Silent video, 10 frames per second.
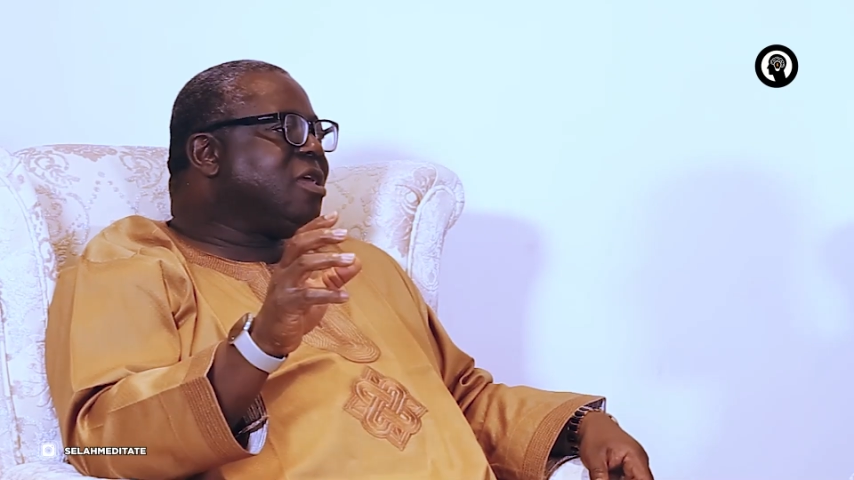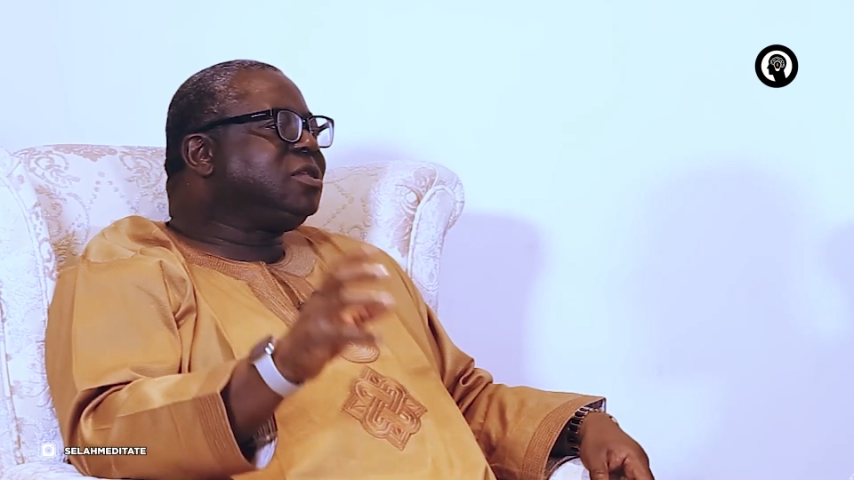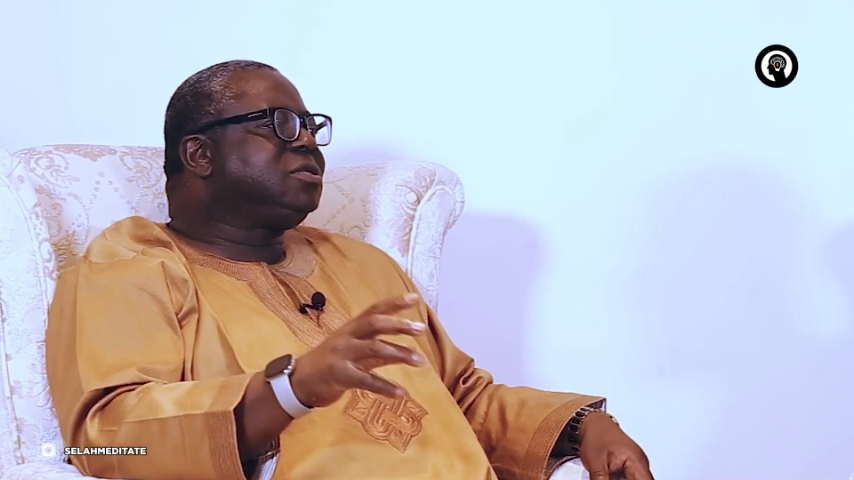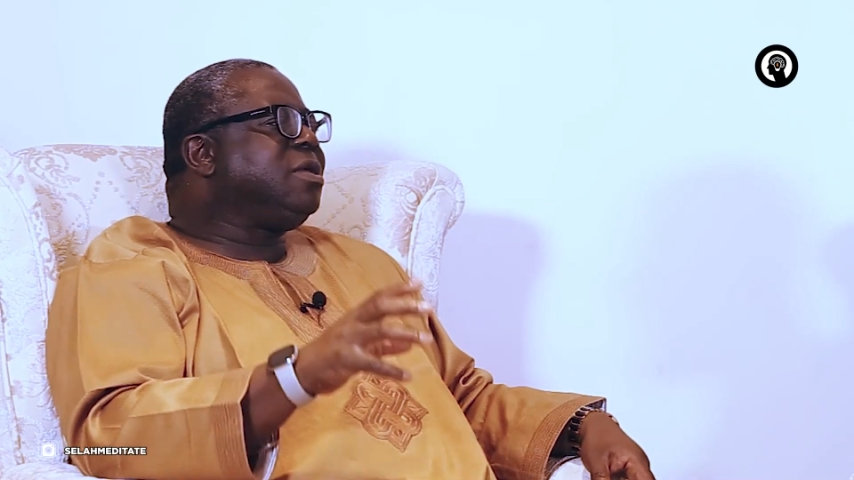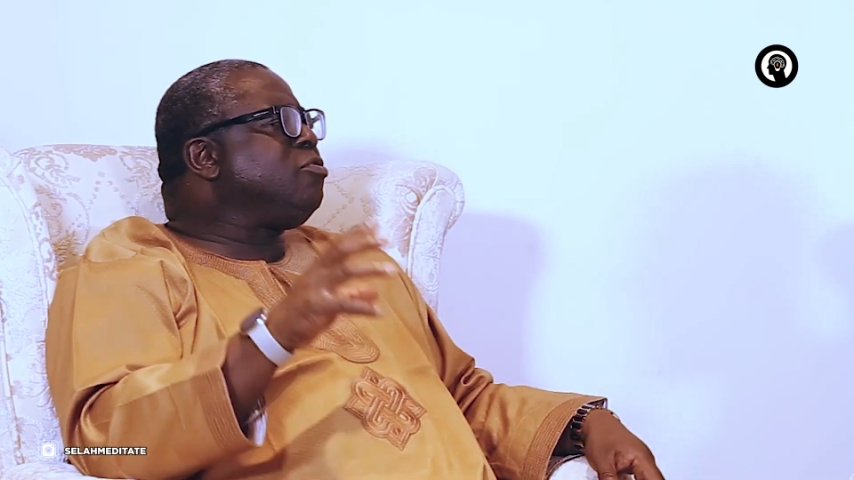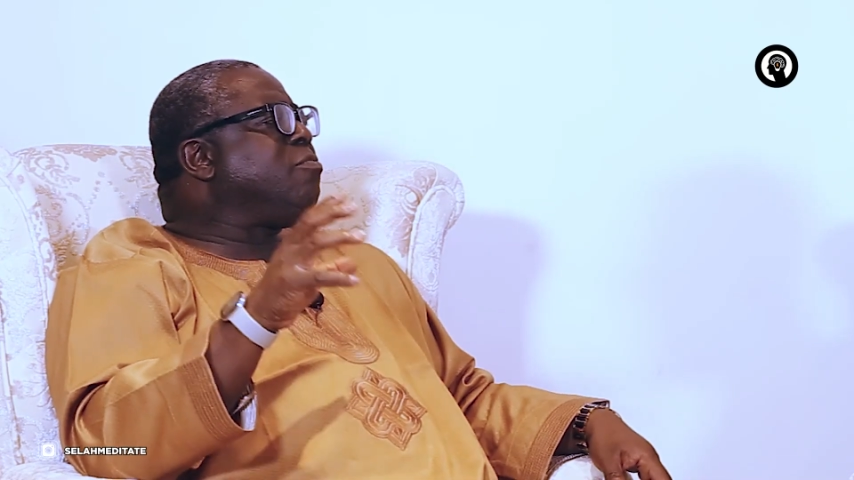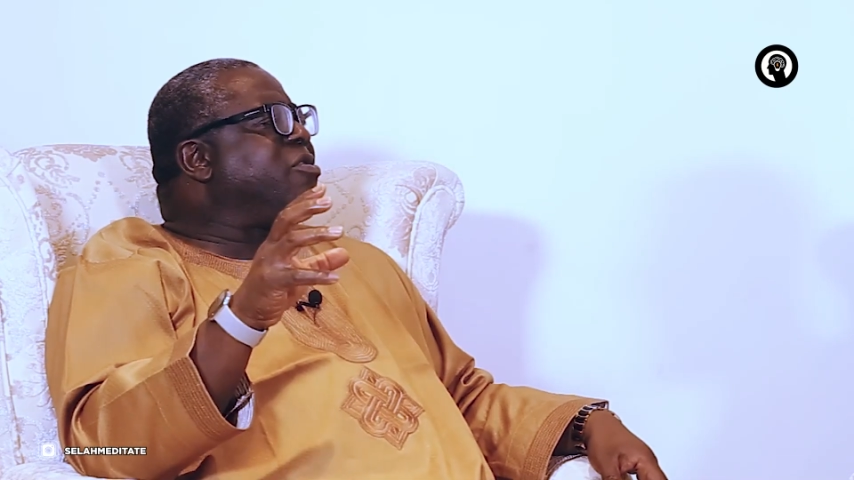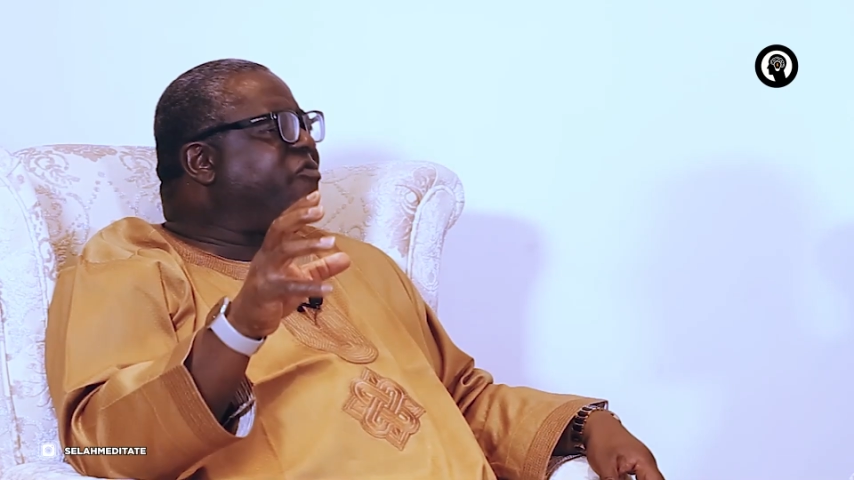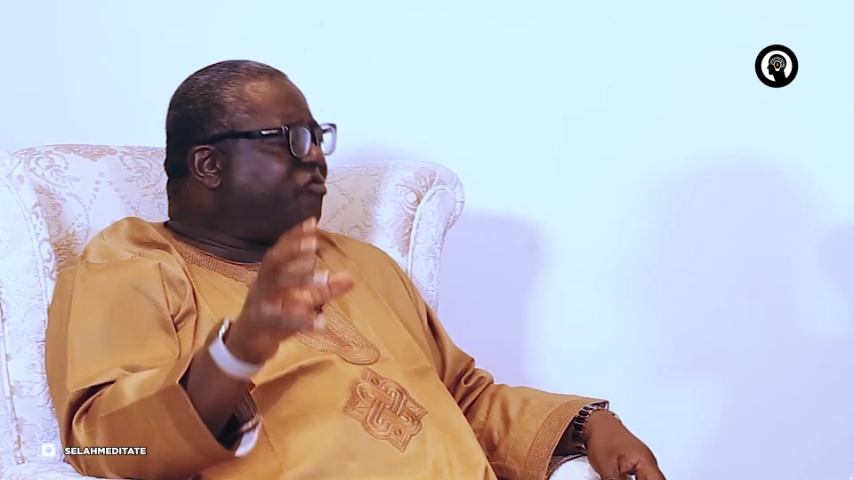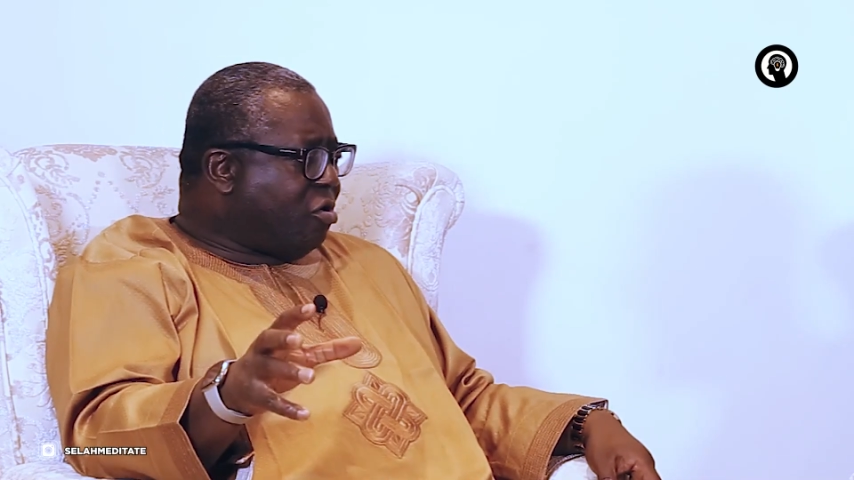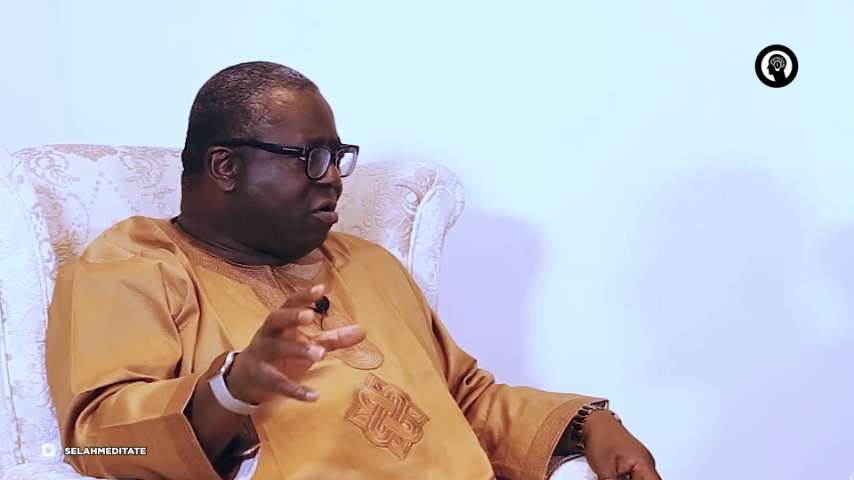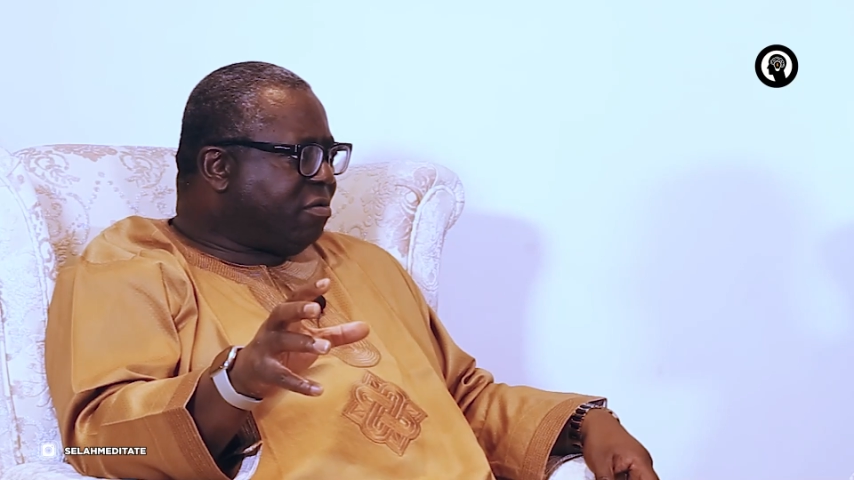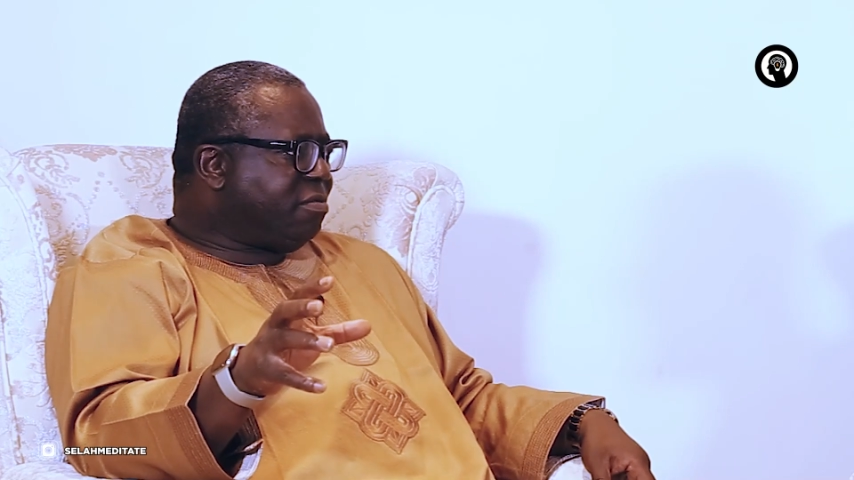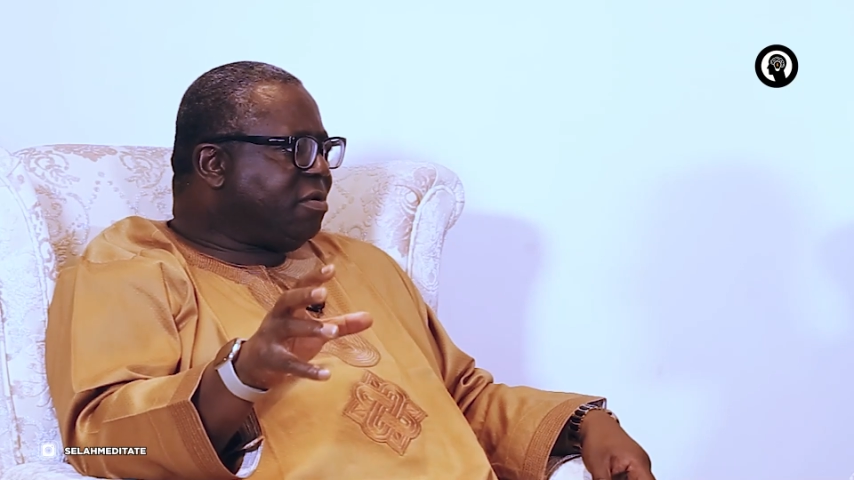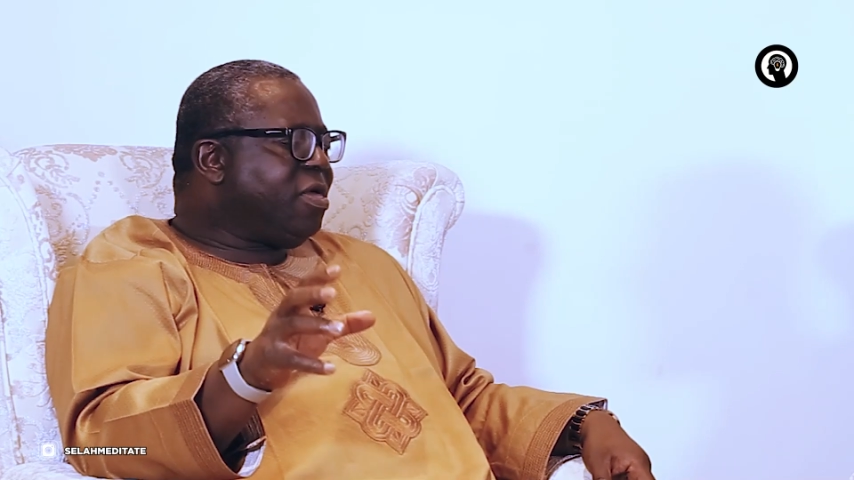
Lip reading: Step number 4,